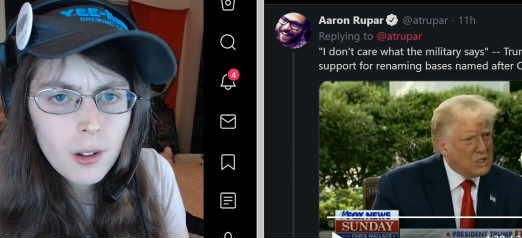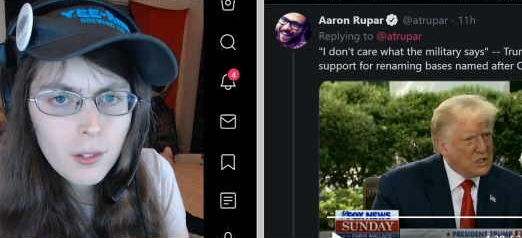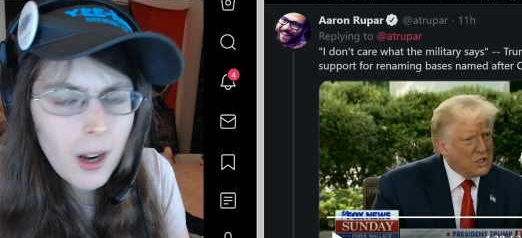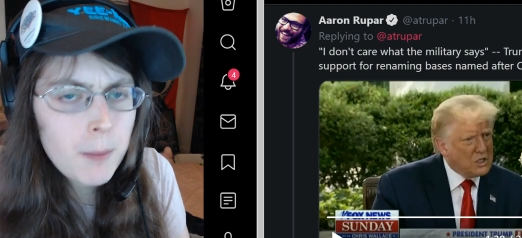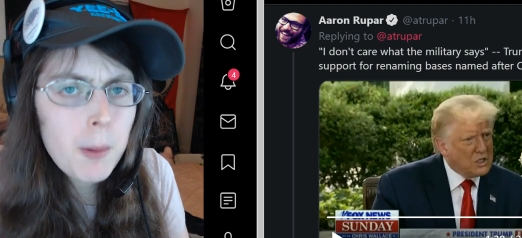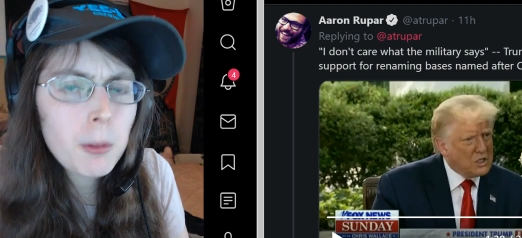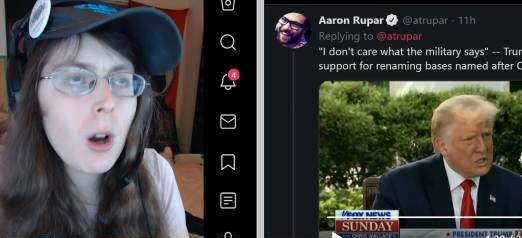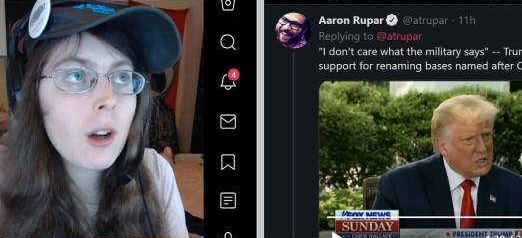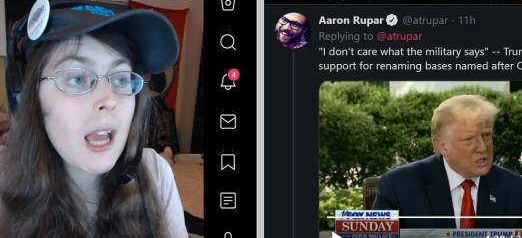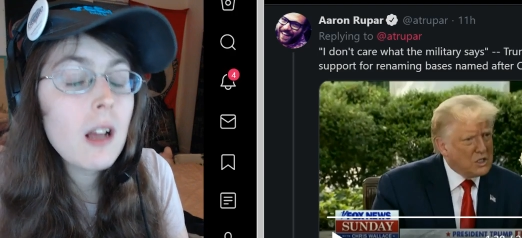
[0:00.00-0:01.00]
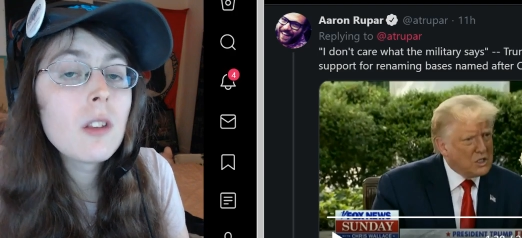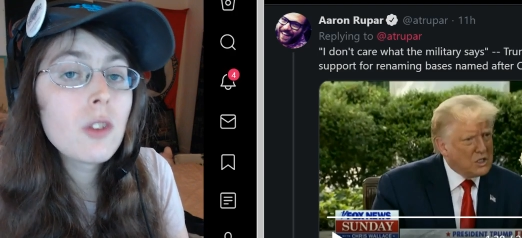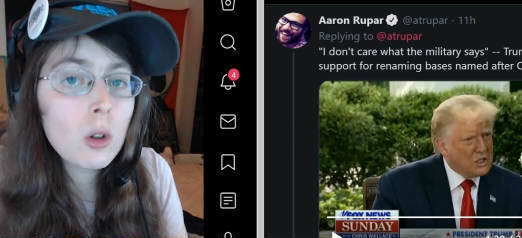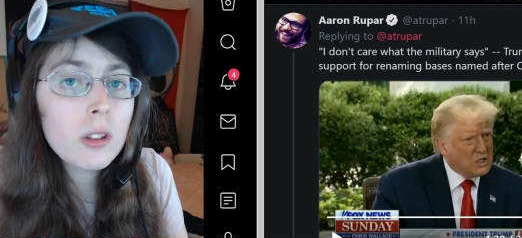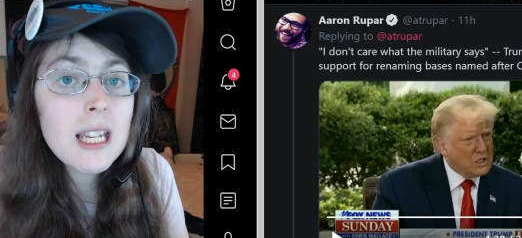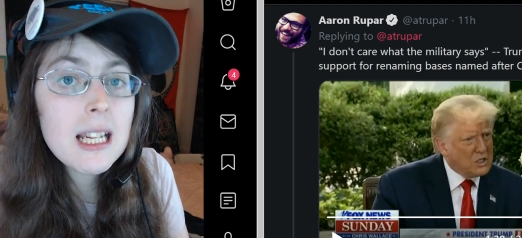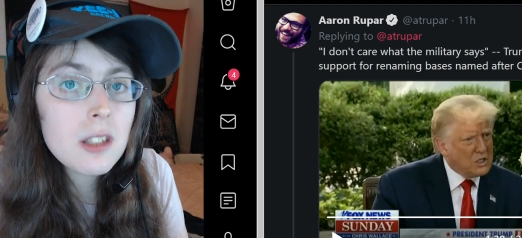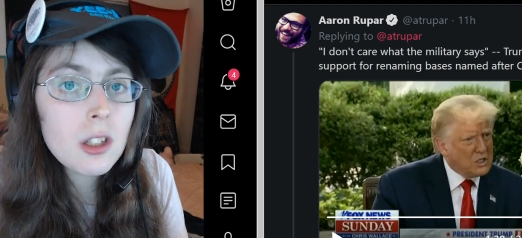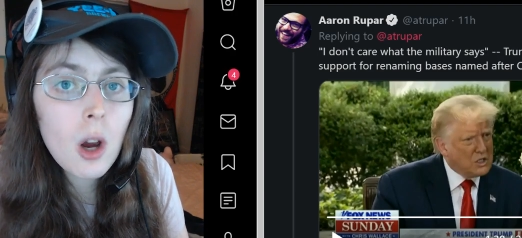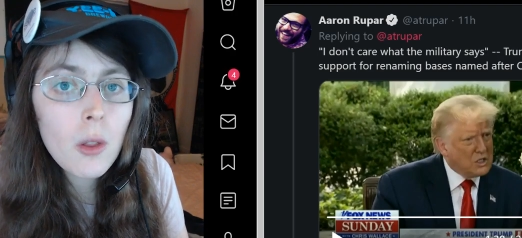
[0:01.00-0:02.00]
Speaker 1: Right? People, okay, don't need
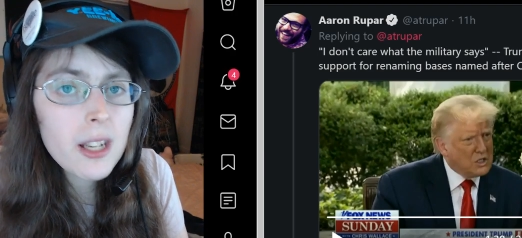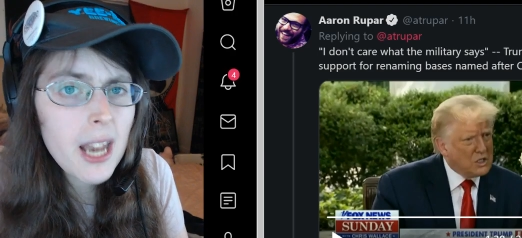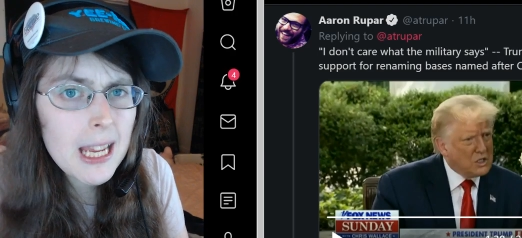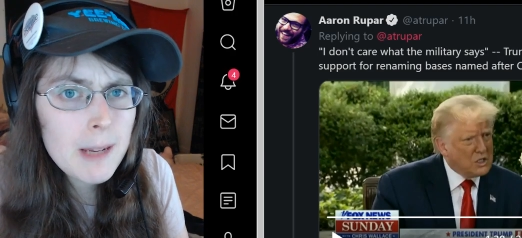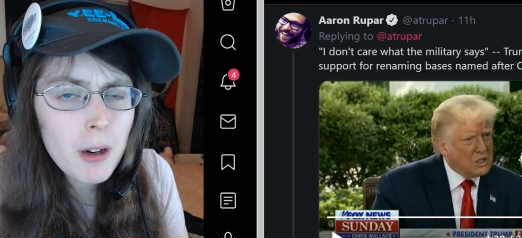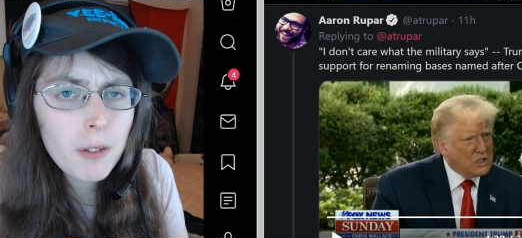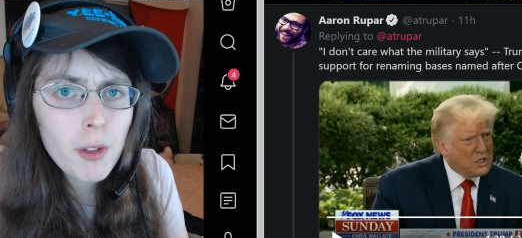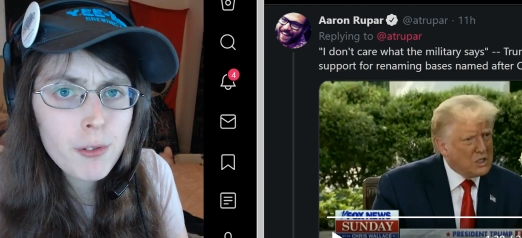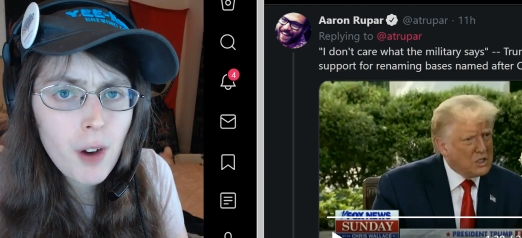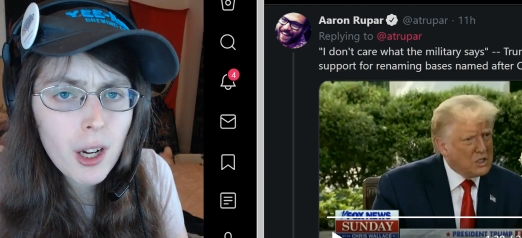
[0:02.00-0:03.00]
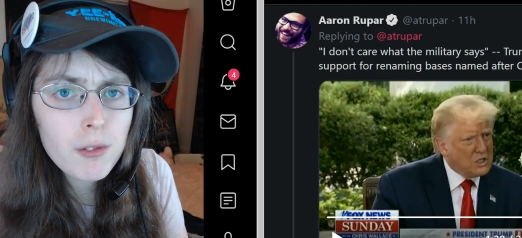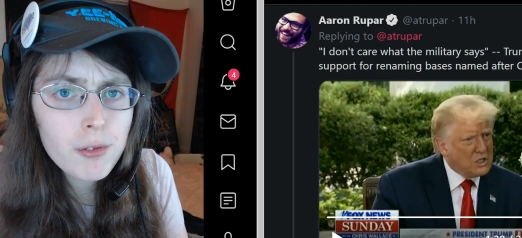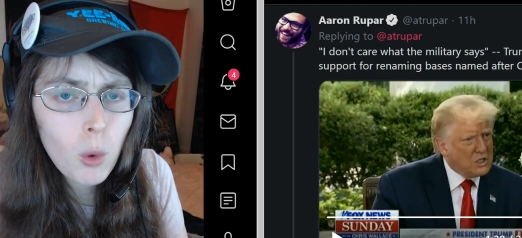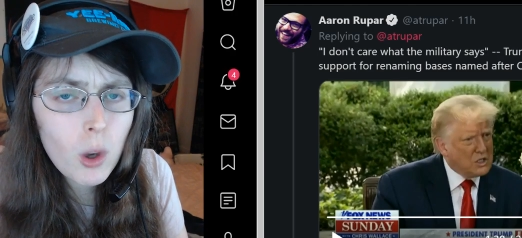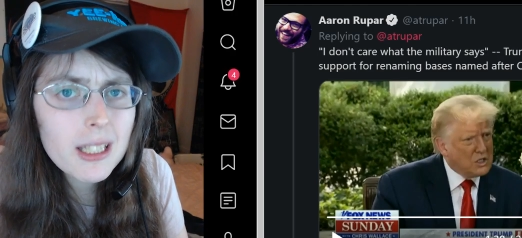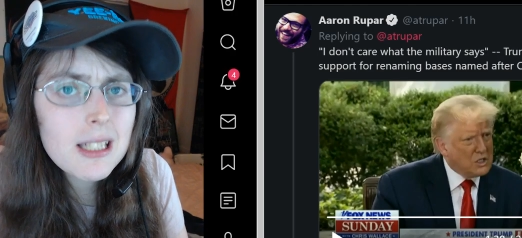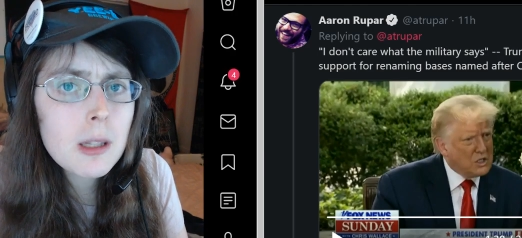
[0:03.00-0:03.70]
to know the name of the fucking fort. It's the